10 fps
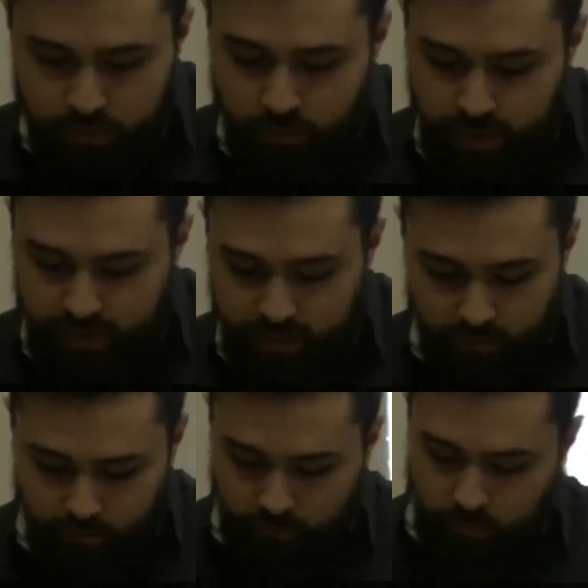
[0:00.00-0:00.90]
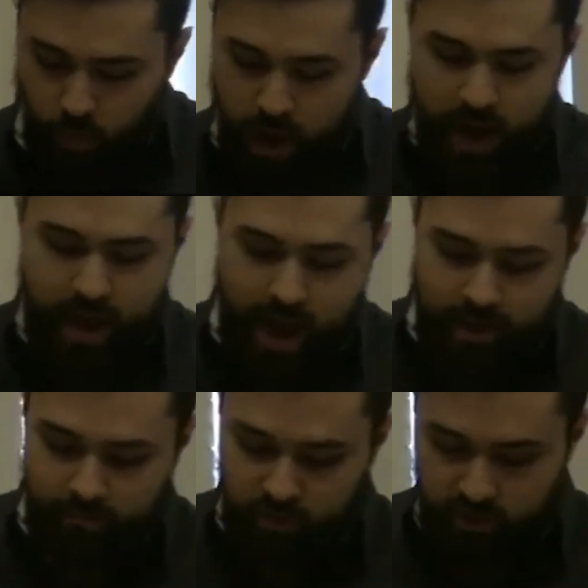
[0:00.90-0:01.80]
The reason why
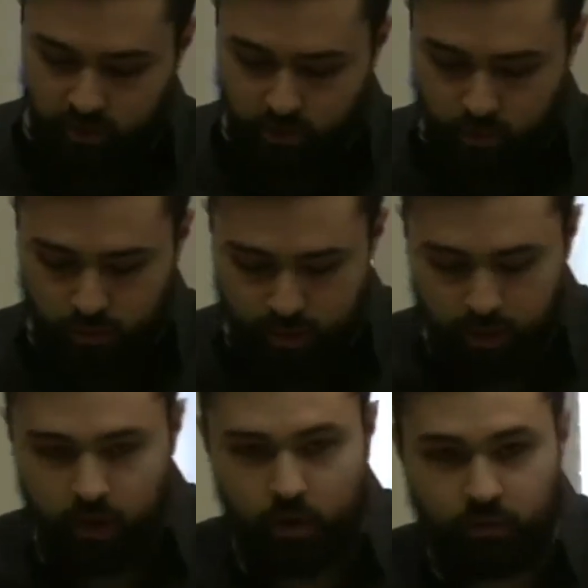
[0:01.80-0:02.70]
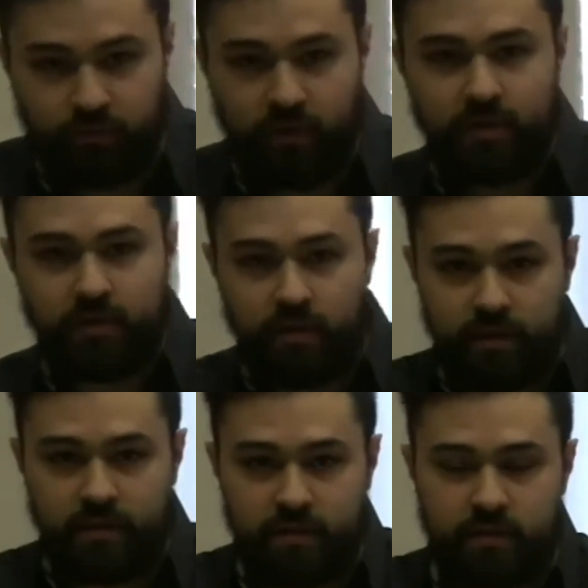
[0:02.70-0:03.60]
I am so engulfed into
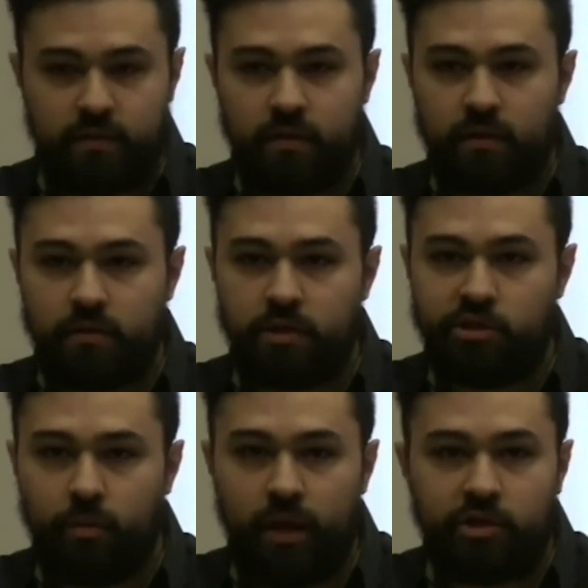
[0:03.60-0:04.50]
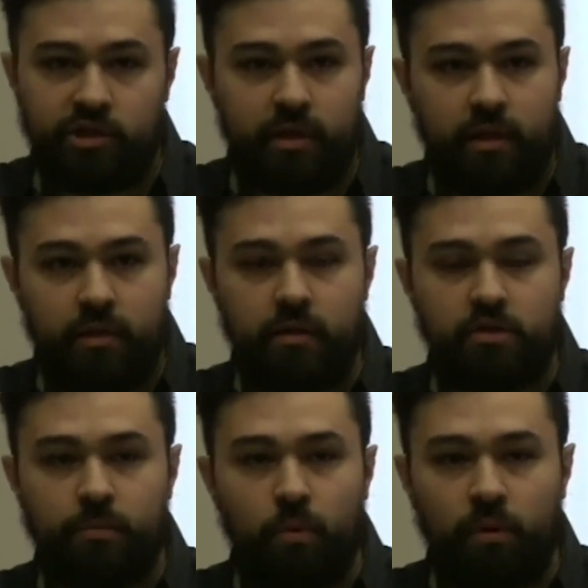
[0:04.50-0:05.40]
this situation and
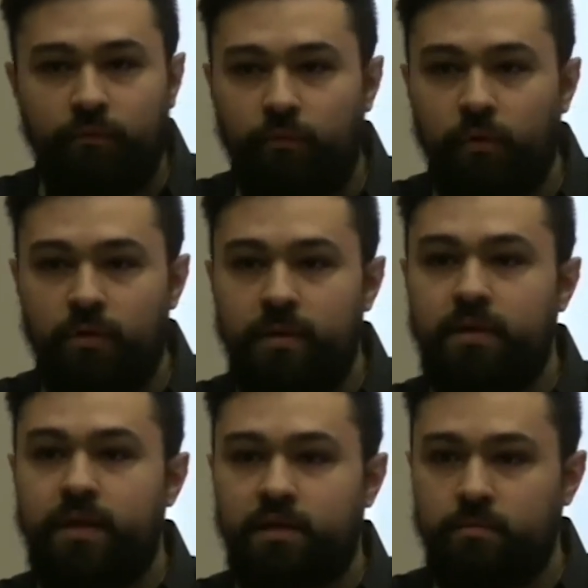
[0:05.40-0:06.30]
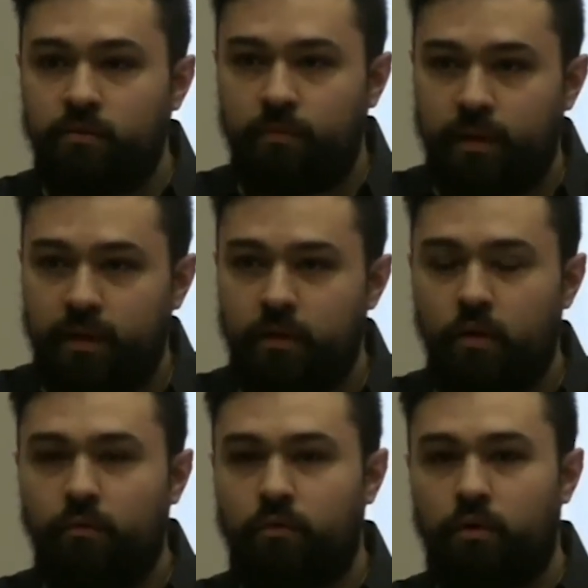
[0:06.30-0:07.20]
support for the BDS movement
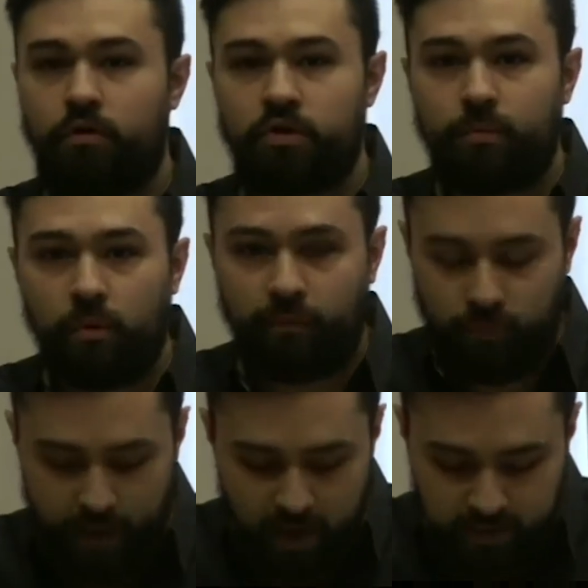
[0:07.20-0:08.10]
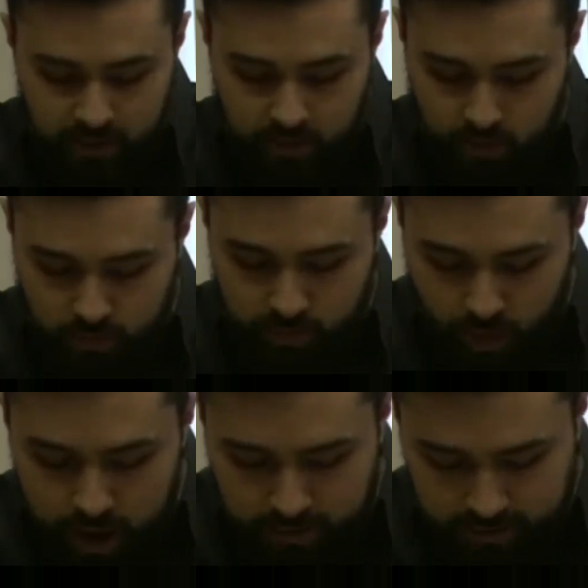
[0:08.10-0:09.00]
and overall support for Palestinian human
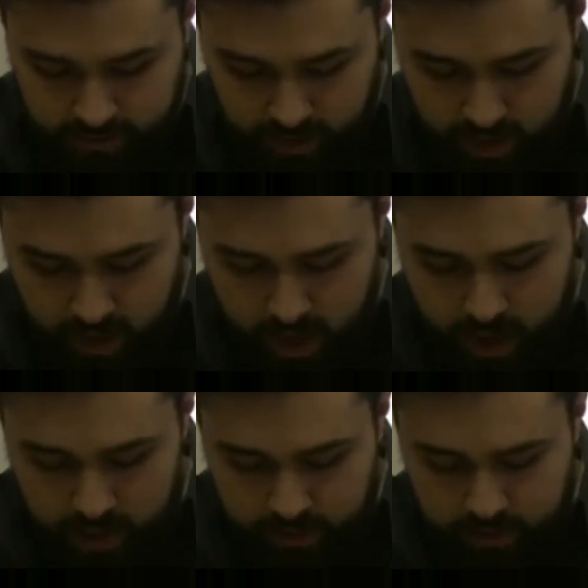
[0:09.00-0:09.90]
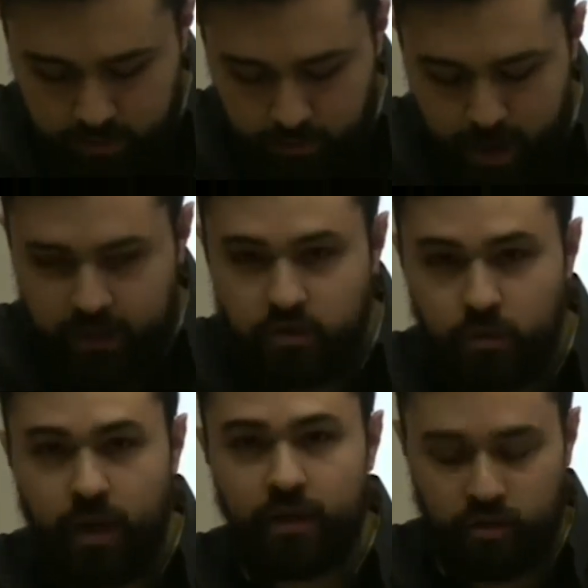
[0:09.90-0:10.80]
rights is my
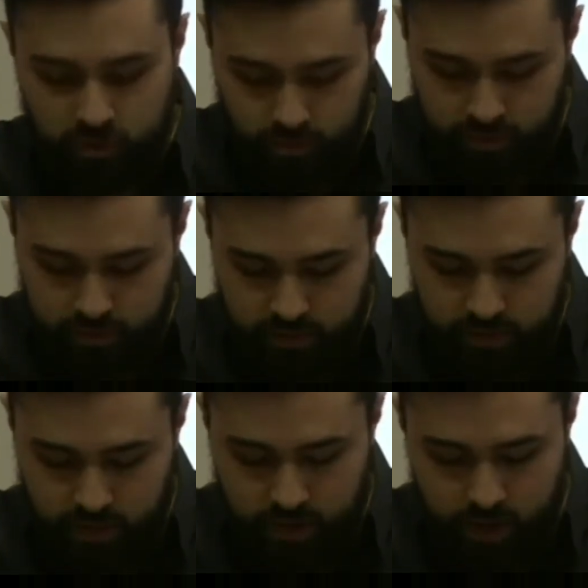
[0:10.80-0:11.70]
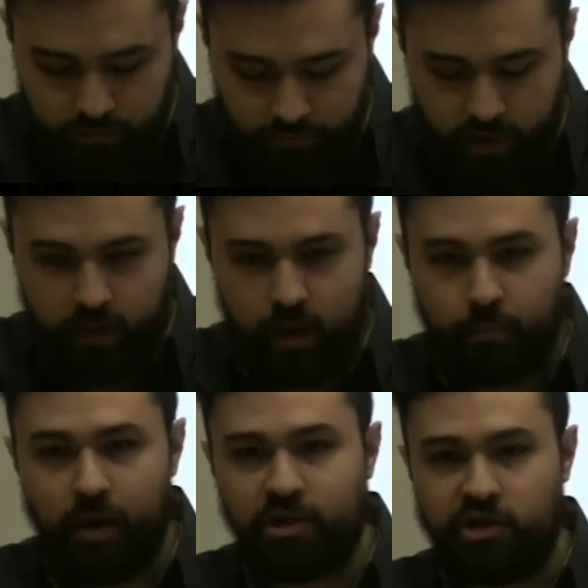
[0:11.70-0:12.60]
two histories of
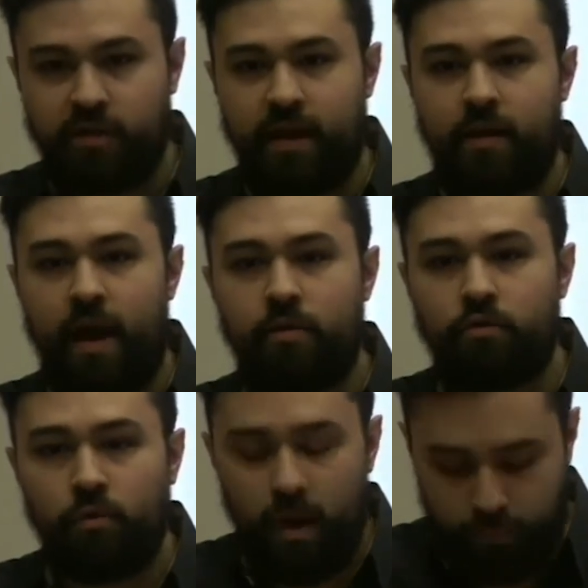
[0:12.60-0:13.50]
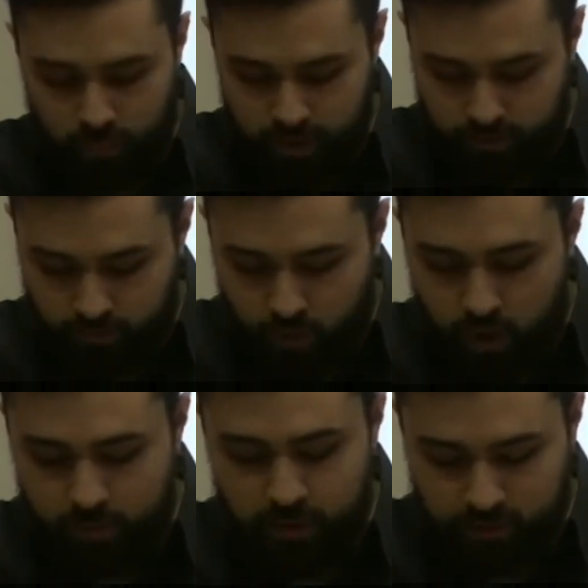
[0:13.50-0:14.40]
oppression that I grew up with
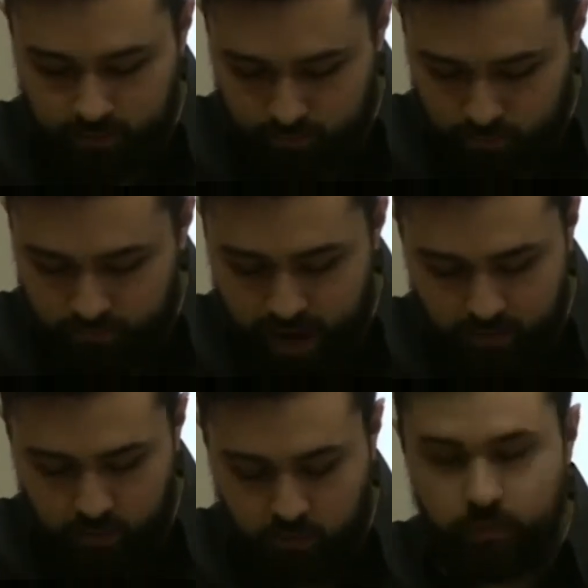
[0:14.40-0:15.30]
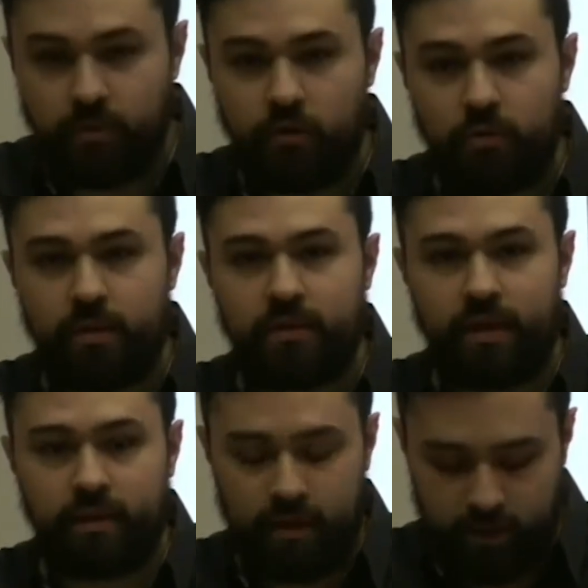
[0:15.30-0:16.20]
taught me to value human
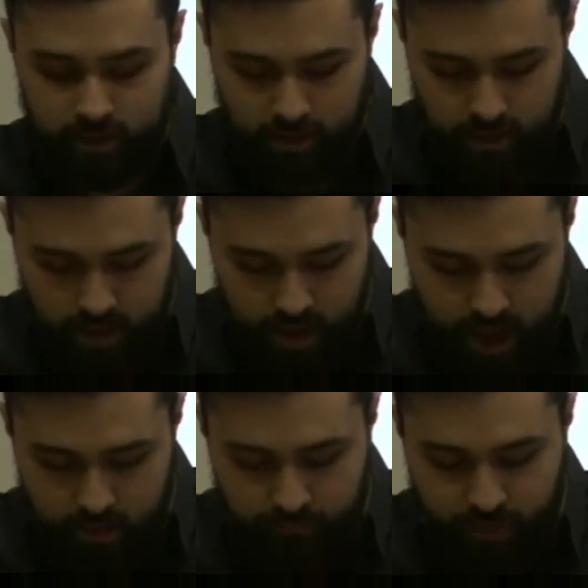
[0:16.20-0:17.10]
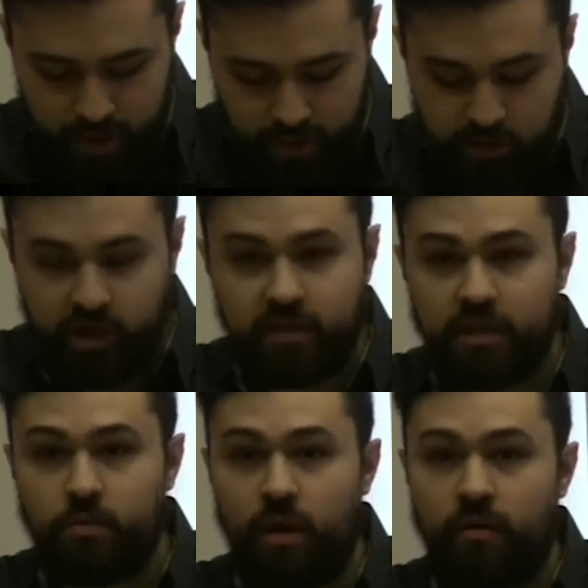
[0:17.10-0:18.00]
dignity and fight injustice